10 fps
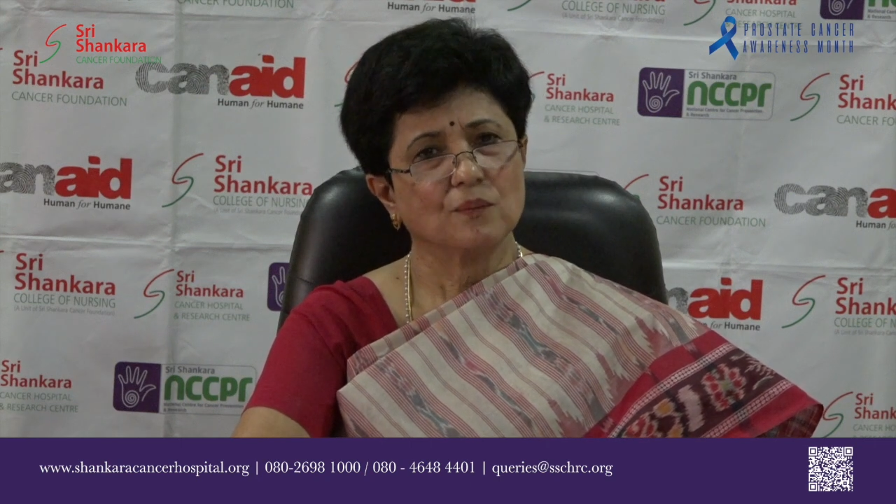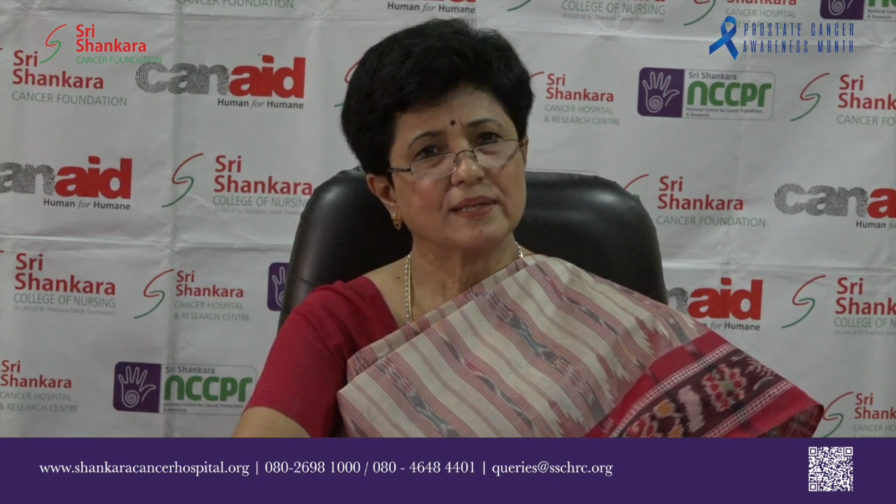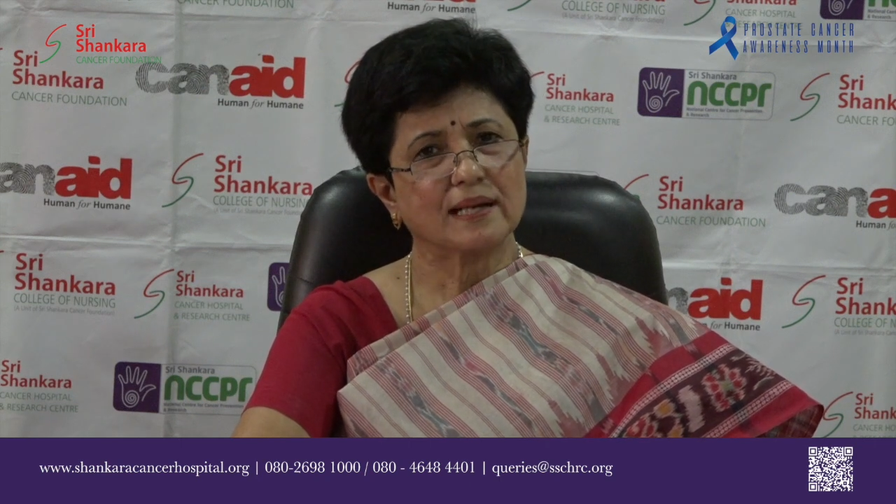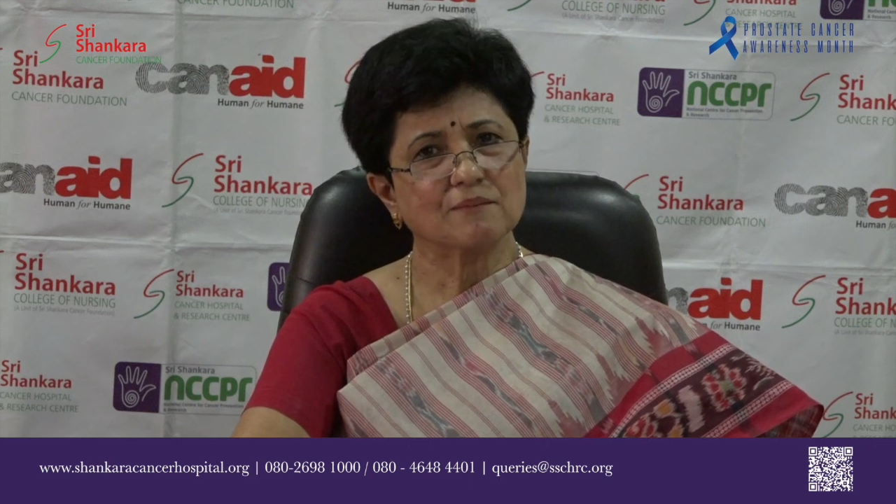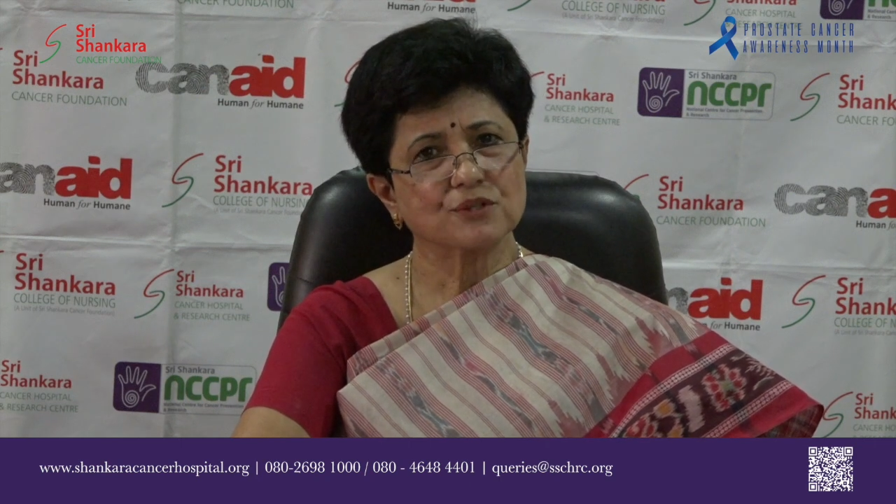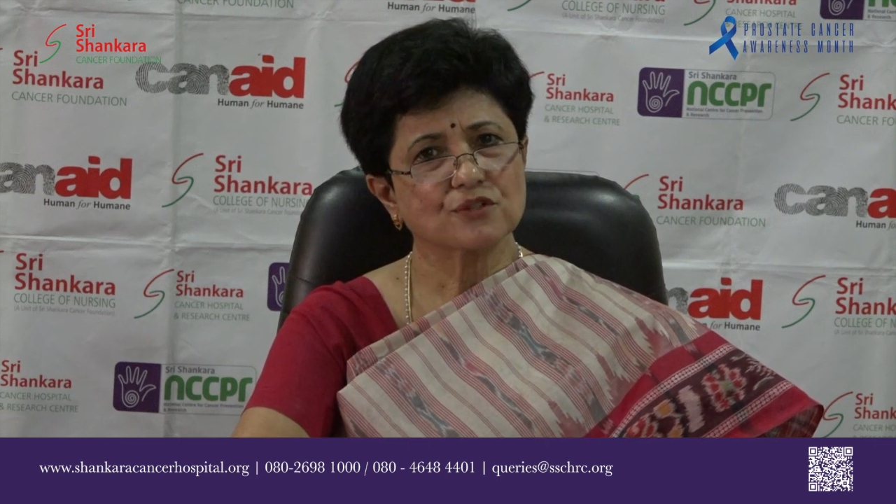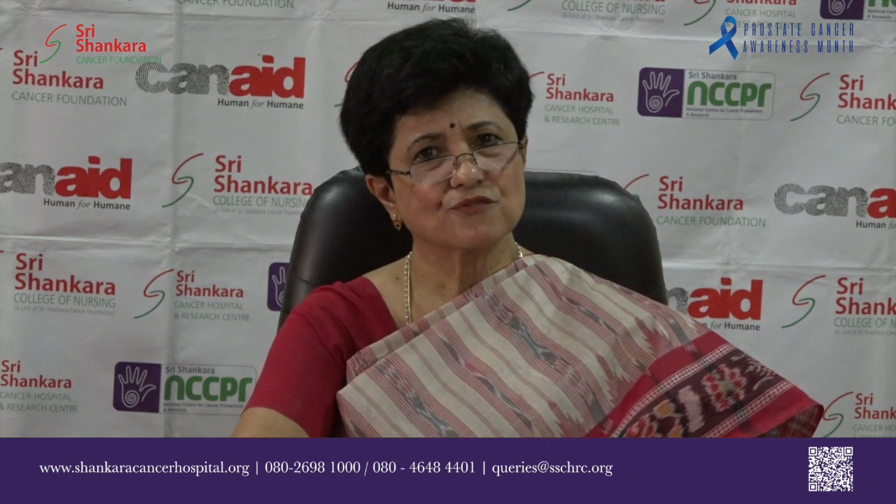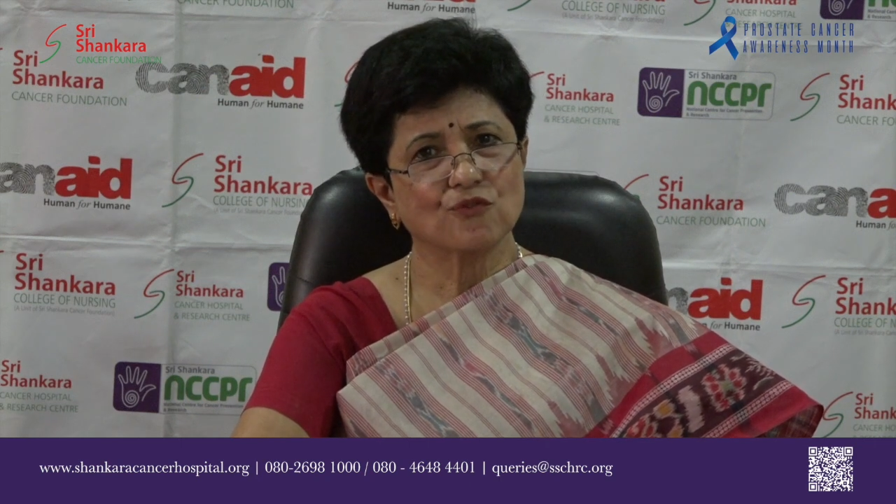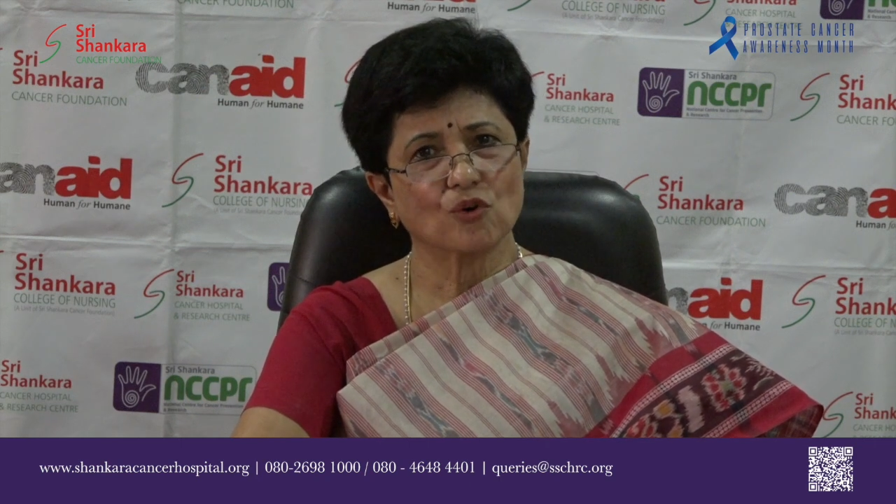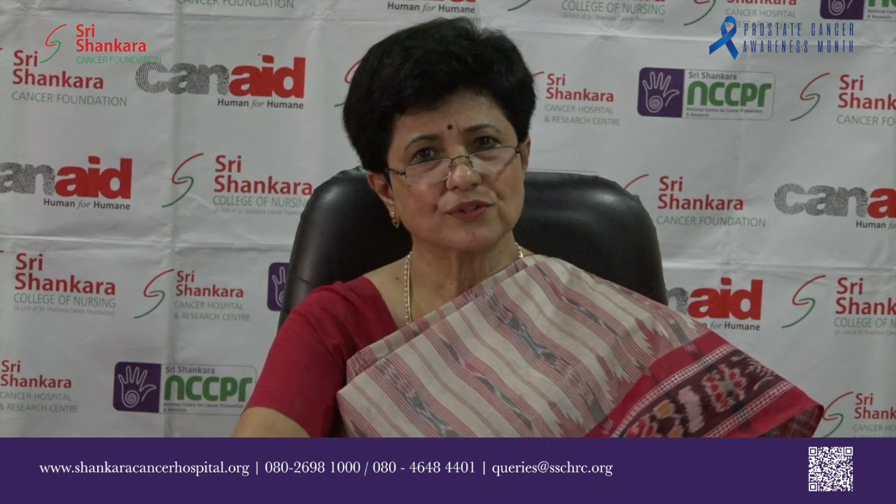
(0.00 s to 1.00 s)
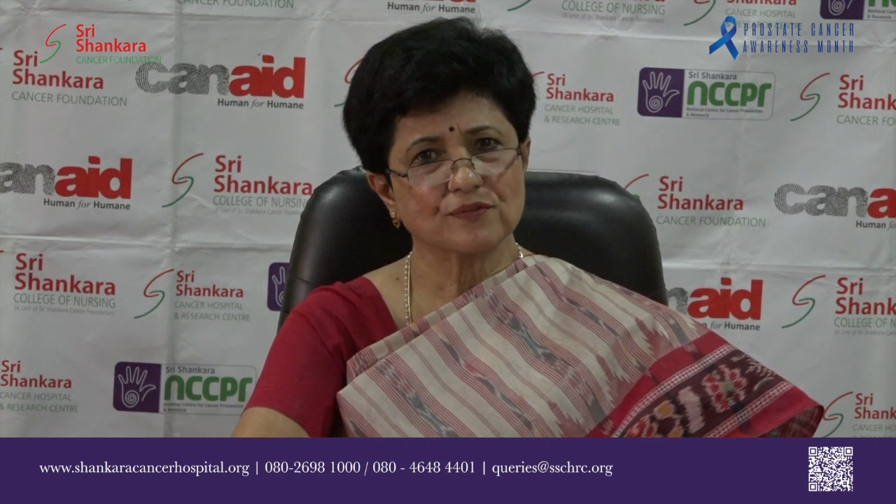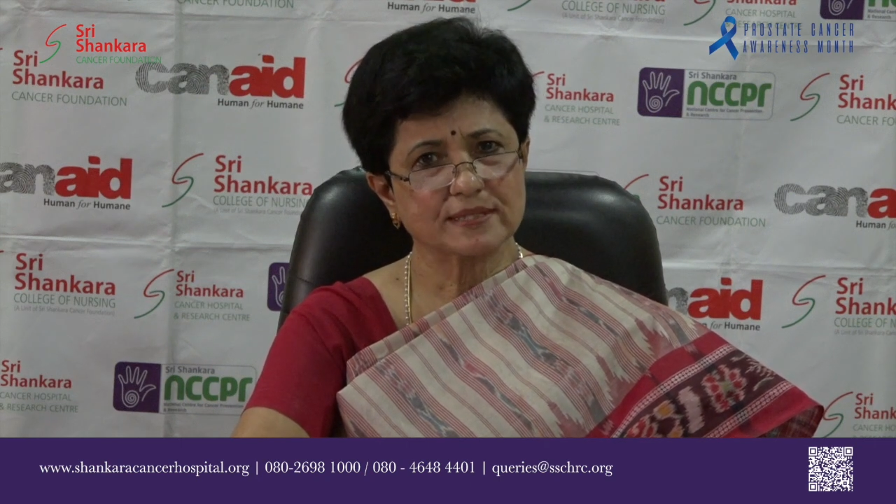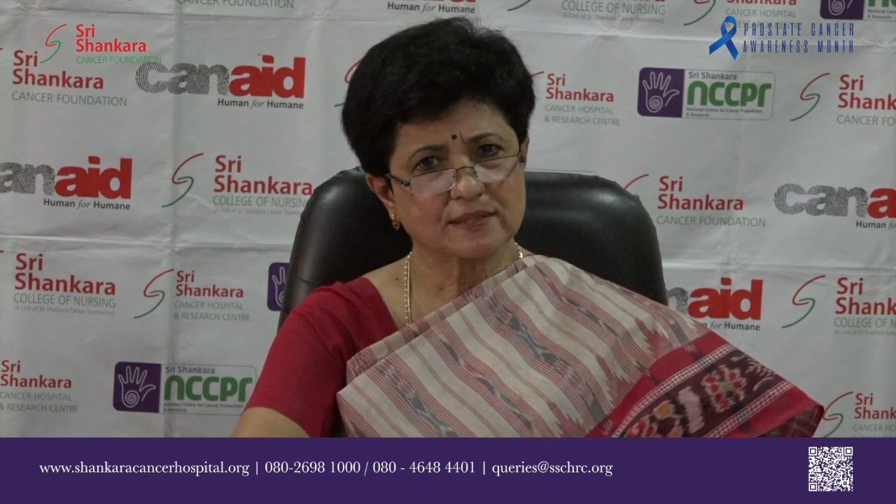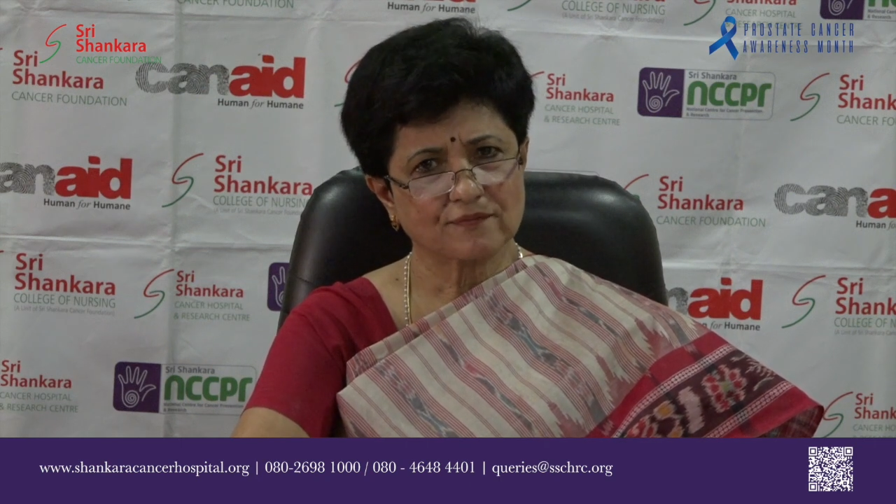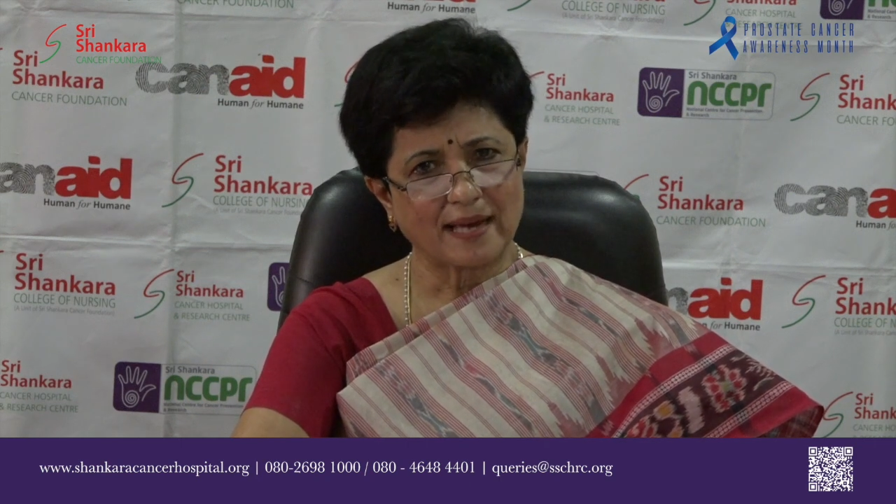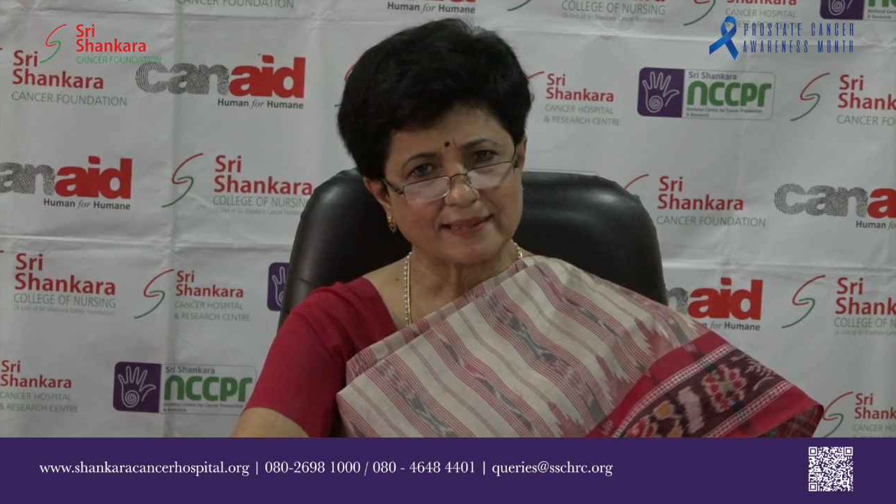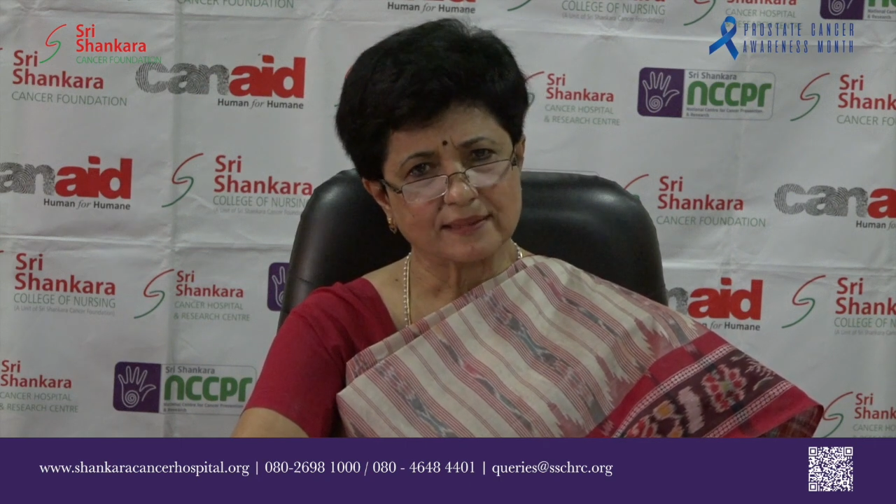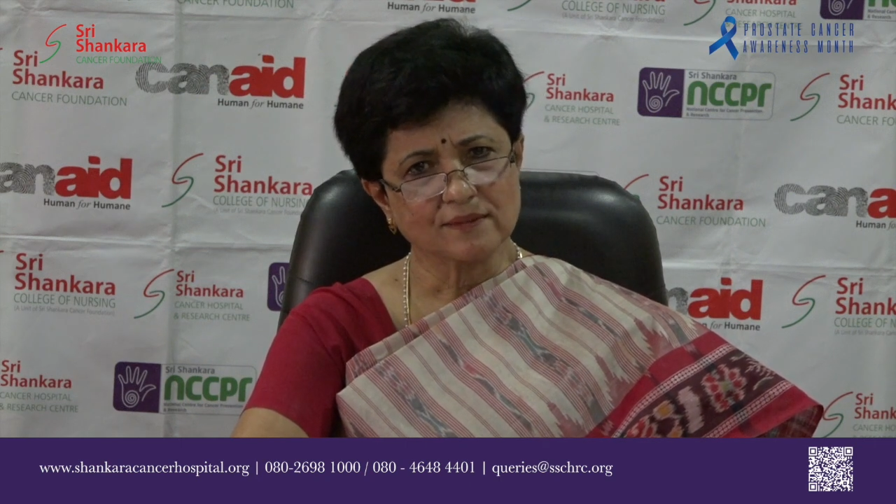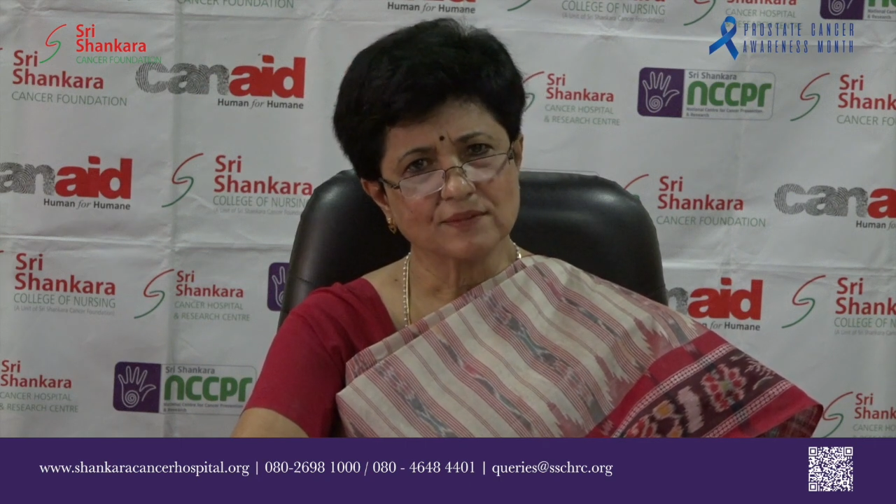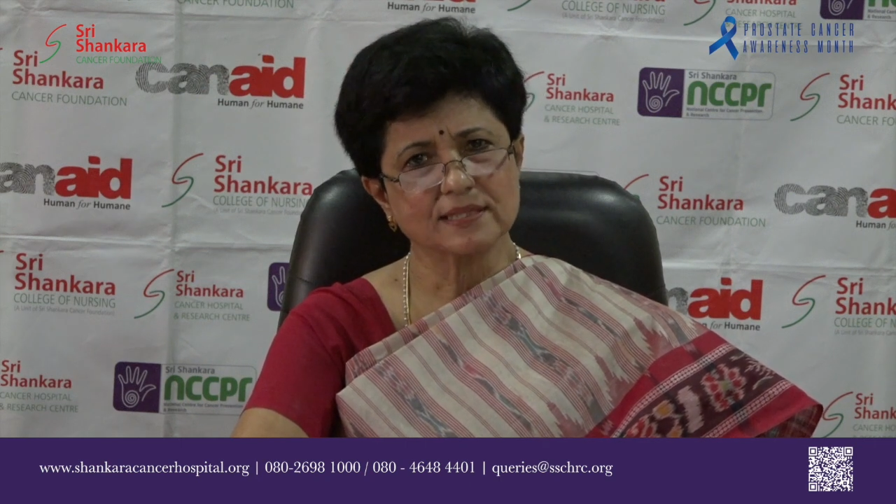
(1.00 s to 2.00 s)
We come to the fourth risk factor,